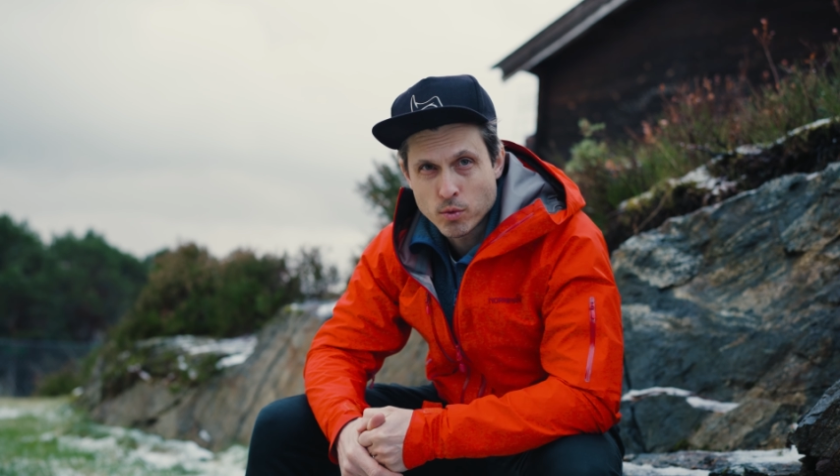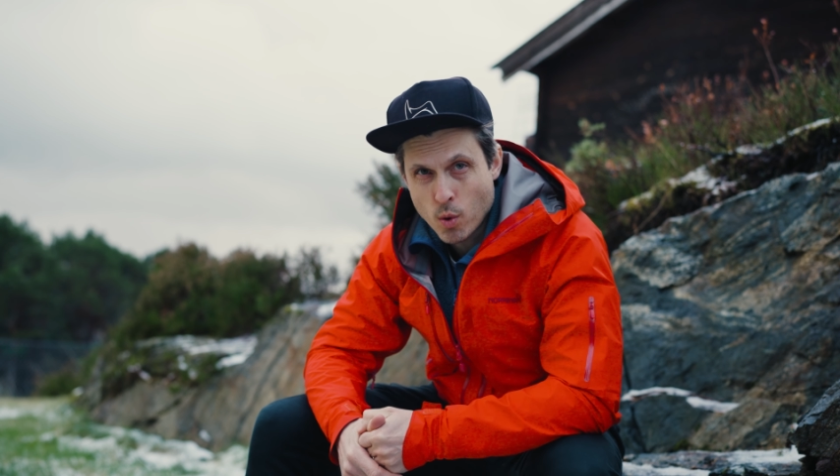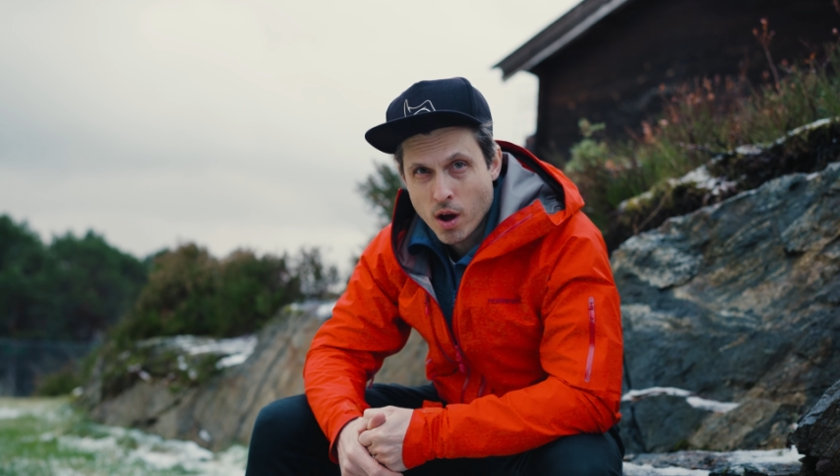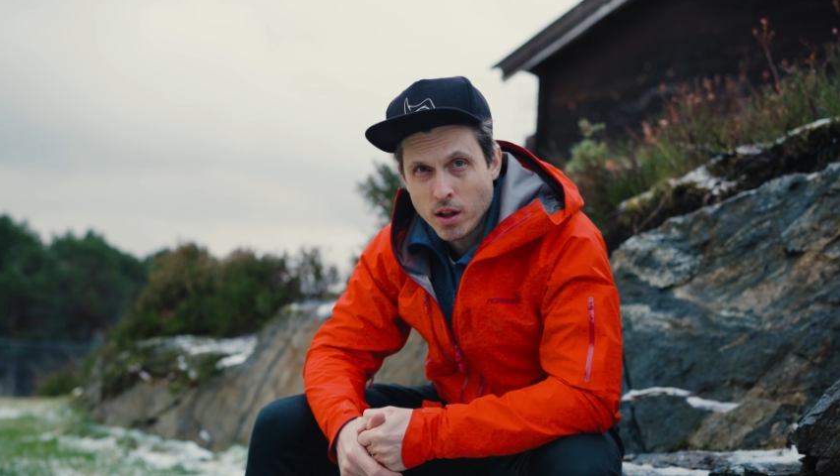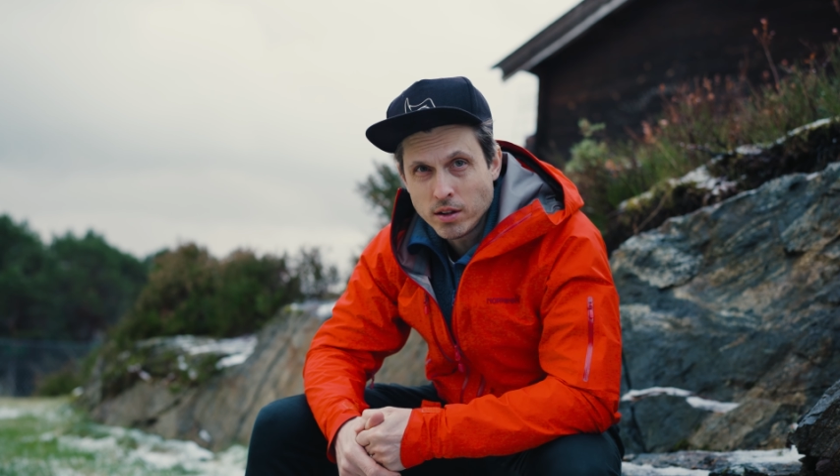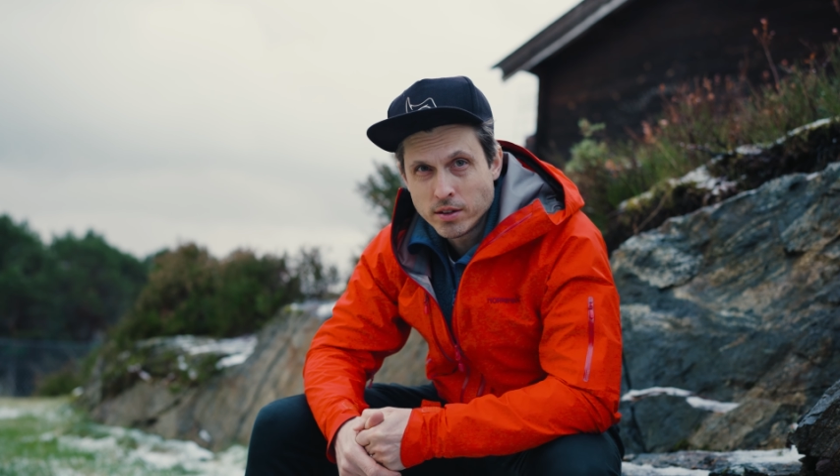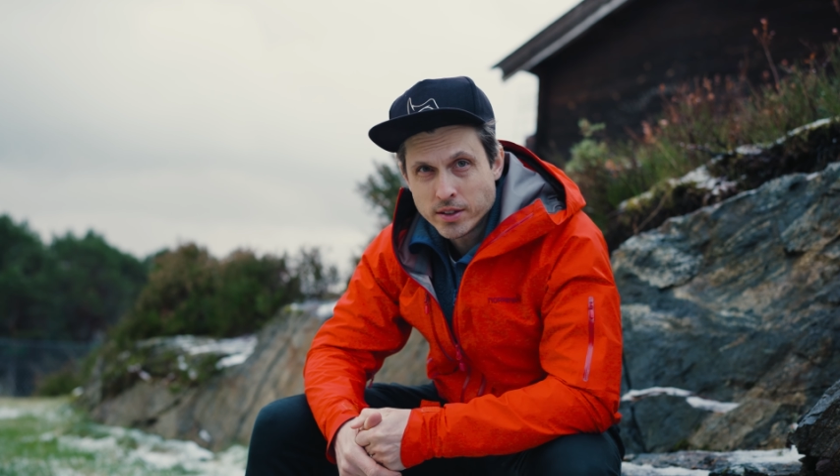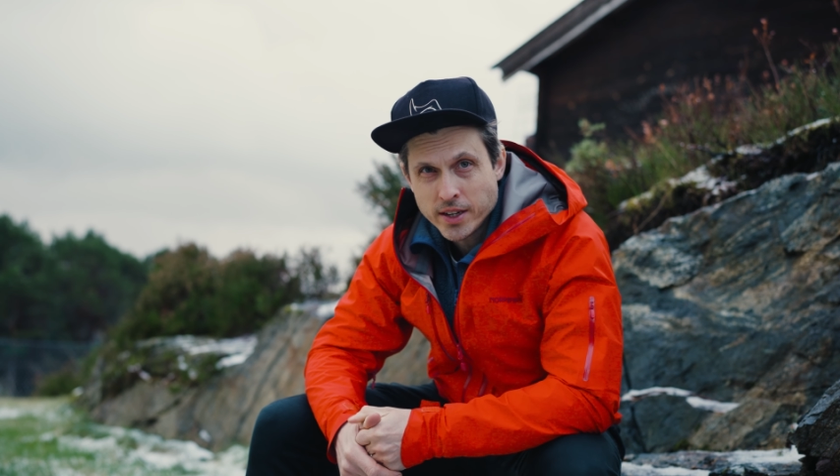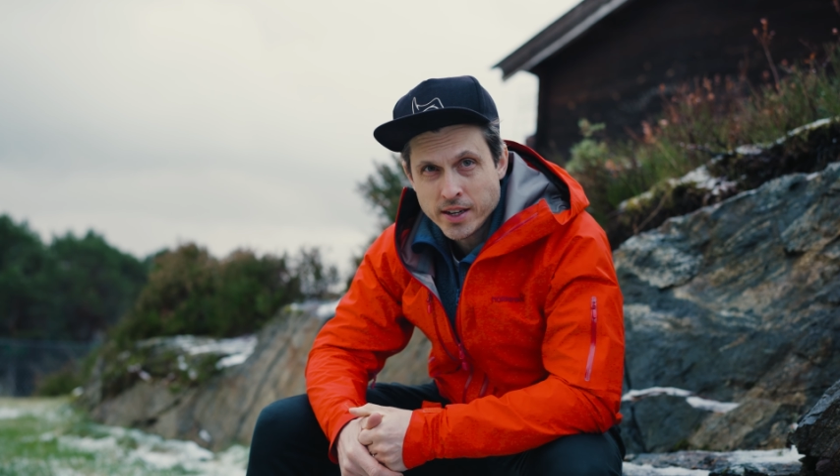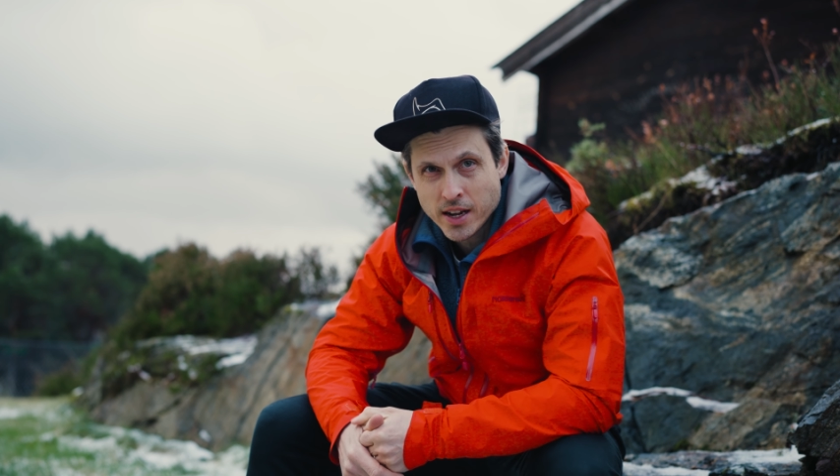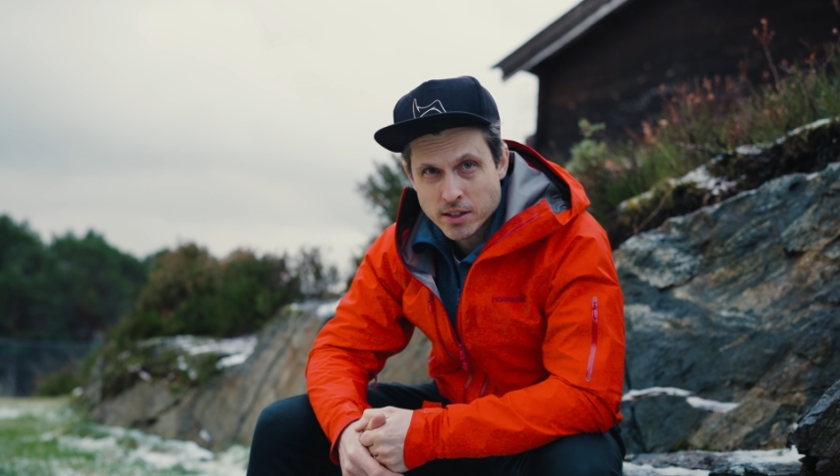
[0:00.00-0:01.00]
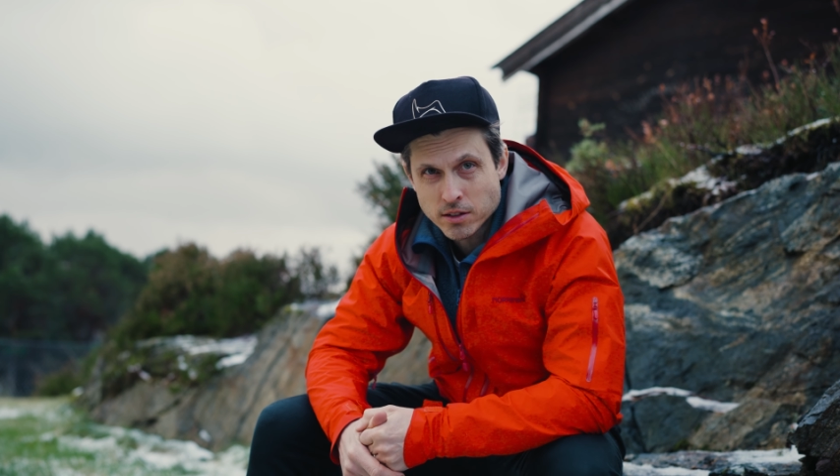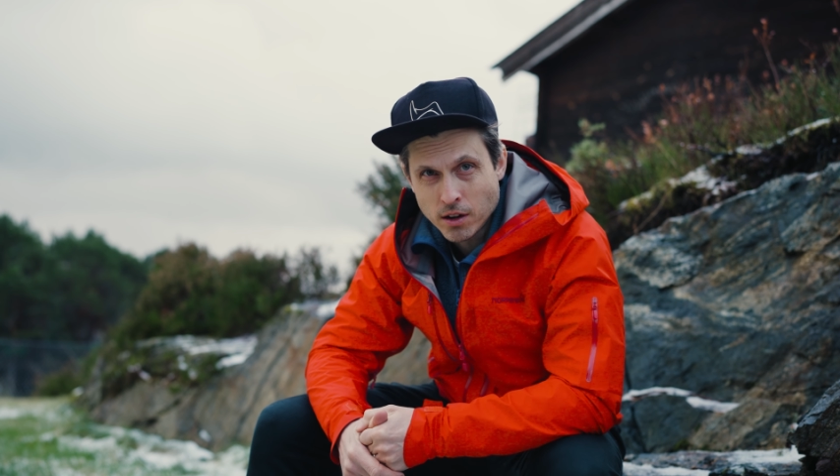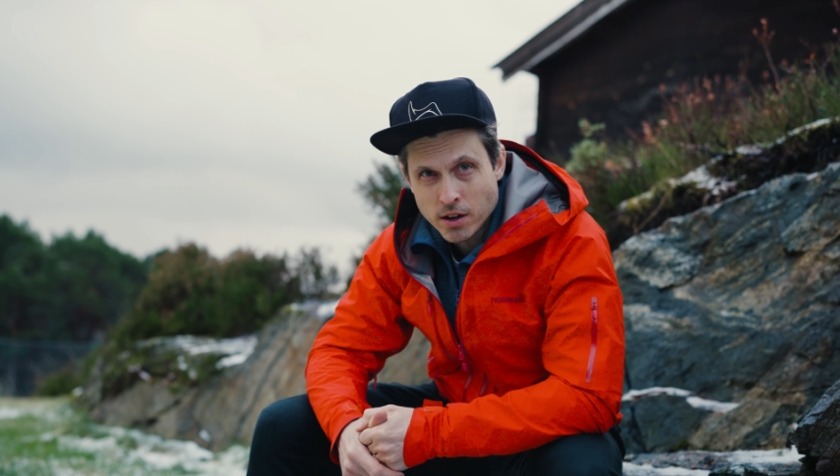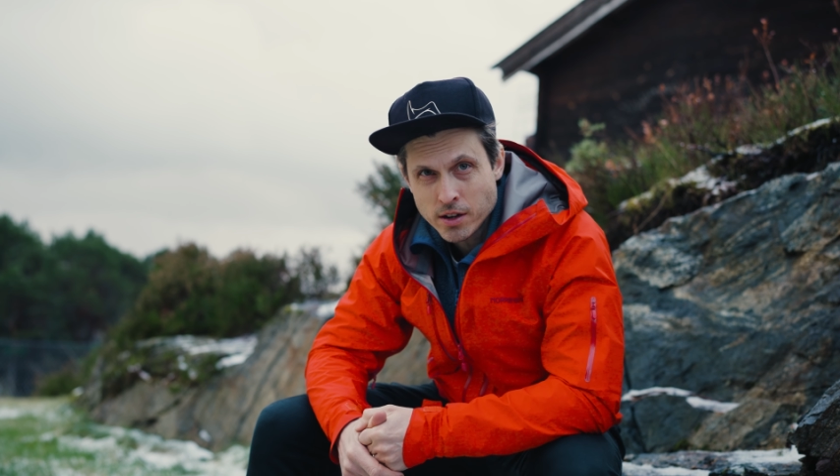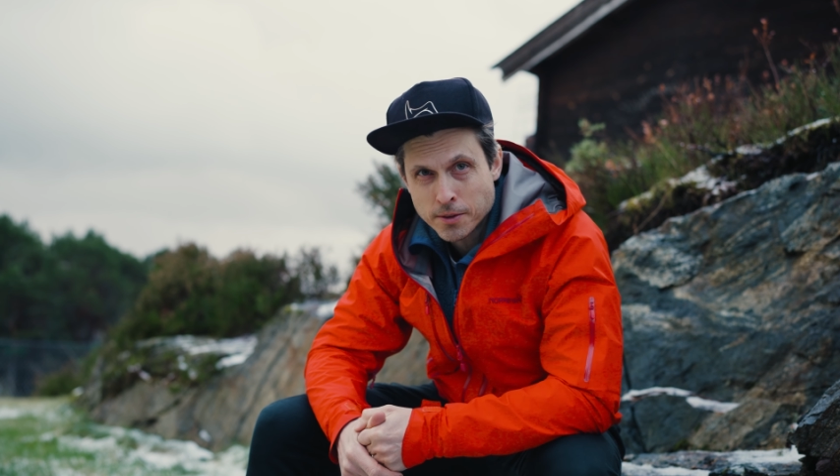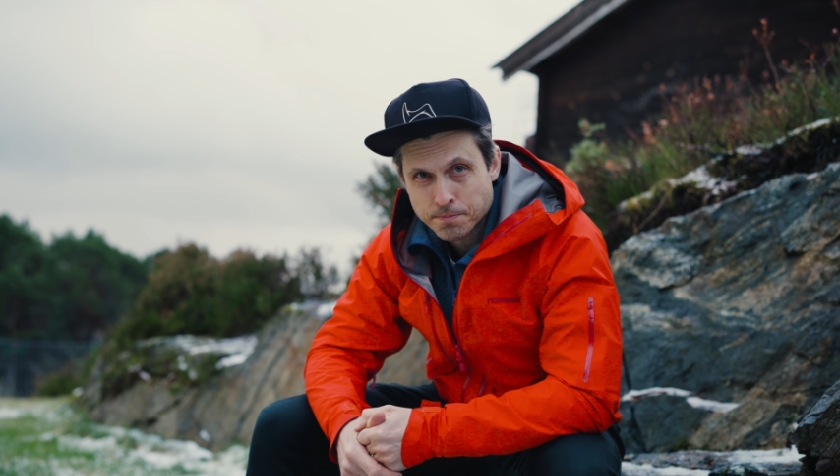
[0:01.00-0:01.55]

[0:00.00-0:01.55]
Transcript: well in S-Log.